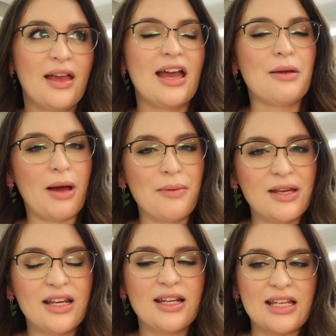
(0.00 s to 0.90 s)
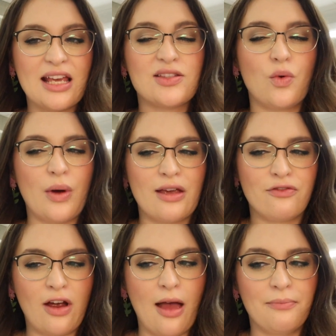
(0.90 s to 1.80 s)
in my opinion, it takes away
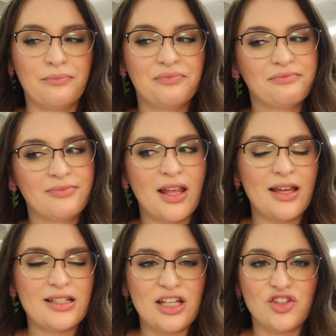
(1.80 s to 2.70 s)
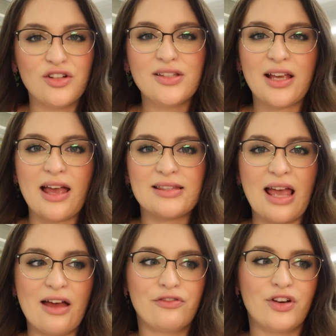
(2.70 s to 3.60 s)
from teachers, because
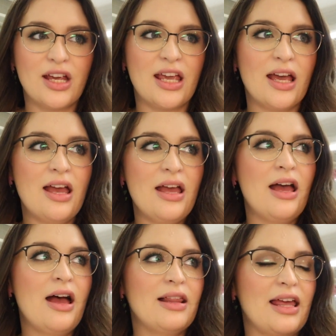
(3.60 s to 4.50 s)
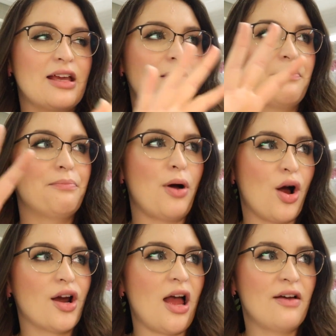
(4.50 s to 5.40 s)
every like
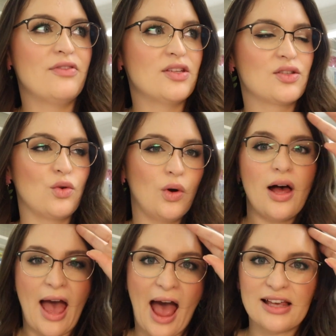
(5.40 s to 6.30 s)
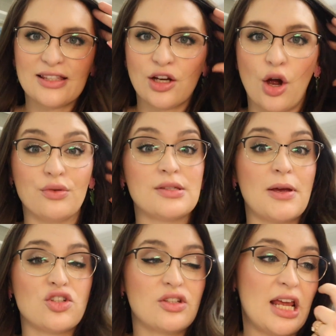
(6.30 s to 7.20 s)
part of the school has their own
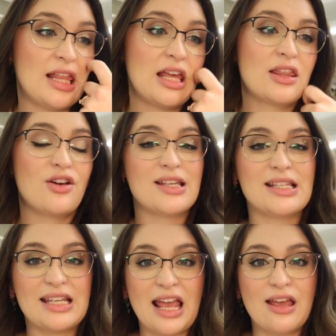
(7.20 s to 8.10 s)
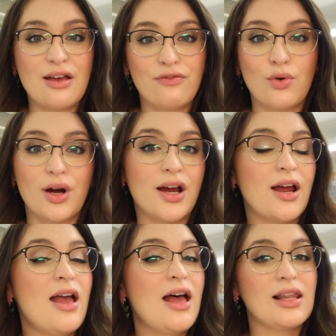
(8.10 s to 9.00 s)
special day. Like there is a day for
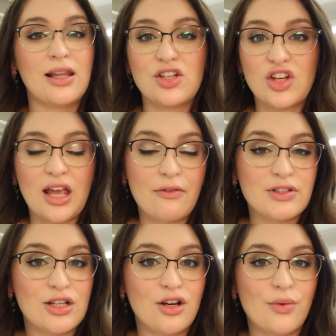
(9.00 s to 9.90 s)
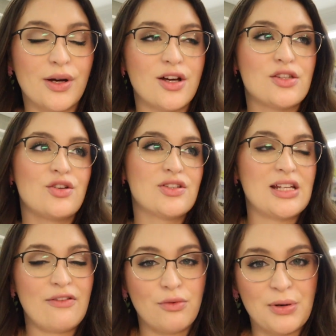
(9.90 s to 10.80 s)
lunch and cafeteria workers, there's a
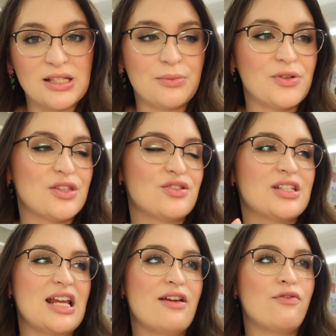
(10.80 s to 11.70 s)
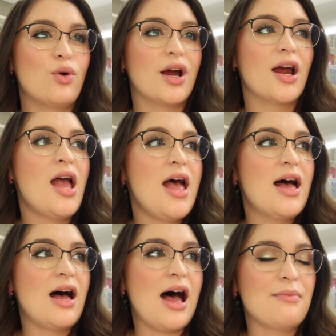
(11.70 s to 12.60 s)
day for principals, there's a day for
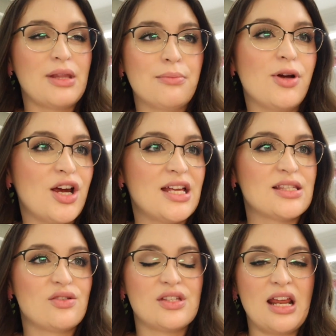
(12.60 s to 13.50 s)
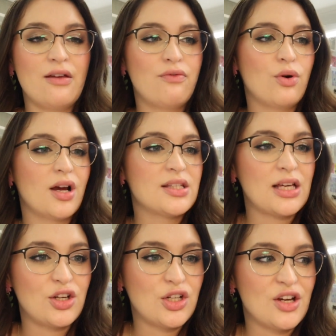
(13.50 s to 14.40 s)
librarians, there's a day for
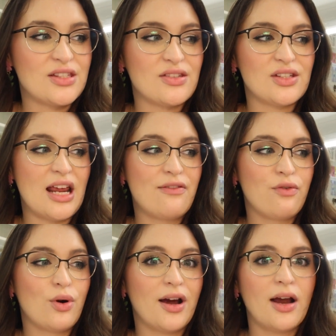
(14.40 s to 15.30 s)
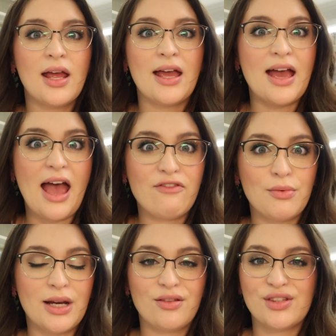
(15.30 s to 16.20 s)
secretaries, there's a day for
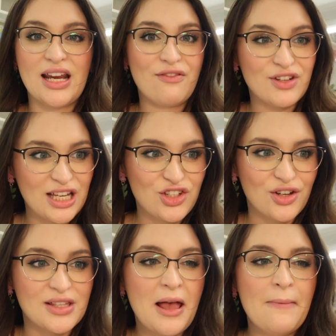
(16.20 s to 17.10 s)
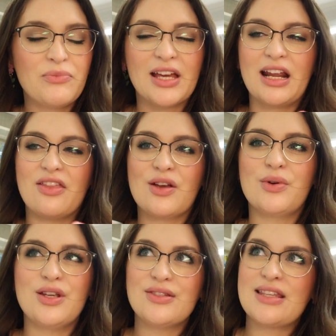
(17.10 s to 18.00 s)
everybody, there's a day for teachers. And I think when you